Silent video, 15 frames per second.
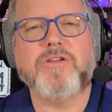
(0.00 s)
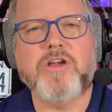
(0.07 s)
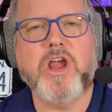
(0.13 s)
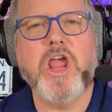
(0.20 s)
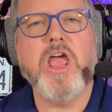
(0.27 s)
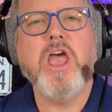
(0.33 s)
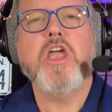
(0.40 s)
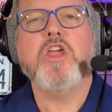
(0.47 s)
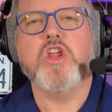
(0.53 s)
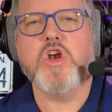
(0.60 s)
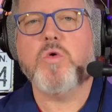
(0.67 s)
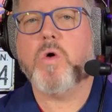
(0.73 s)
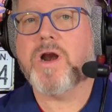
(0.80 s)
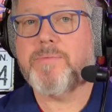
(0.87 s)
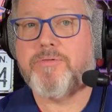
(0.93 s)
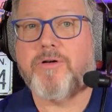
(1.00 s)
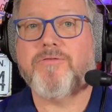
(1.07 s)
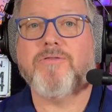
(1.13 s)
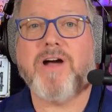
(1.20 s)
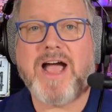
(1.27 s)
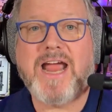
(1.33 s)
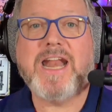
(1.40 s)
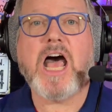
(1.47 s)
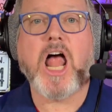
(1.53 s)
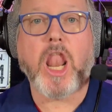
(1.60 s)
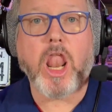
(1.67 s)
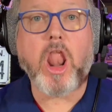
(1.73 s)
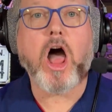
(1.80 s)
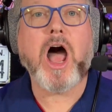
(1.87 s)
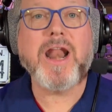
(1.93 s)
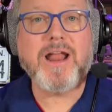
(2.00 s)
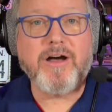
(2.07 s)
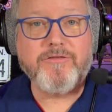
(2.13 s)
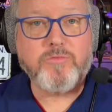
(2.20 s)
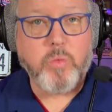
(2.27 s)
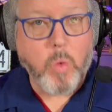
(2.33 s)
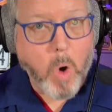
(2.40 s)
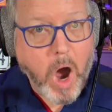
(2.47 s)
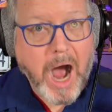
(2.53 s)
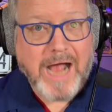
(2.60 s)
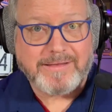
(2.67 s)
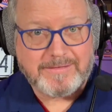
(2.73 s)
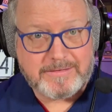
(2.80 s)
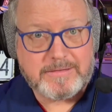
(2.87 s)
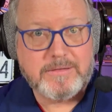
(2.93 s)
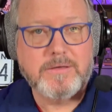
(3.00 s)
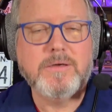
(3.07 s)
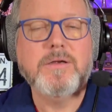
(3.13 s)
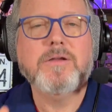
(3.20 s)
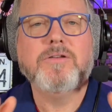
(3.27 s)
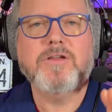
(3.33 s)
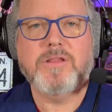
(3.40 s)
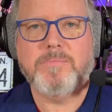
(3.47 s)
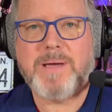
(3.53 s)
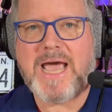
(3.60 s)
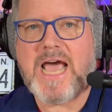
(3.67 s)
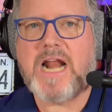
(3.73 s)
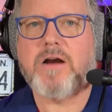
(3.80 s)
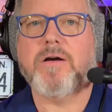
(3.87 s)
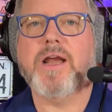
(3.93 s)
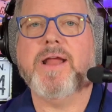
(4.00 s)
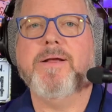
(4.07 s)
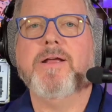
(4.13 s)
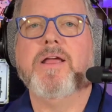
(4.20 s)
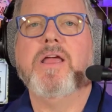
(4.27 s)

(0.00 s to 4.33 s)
You don't want to provide a lot of watts to the battery.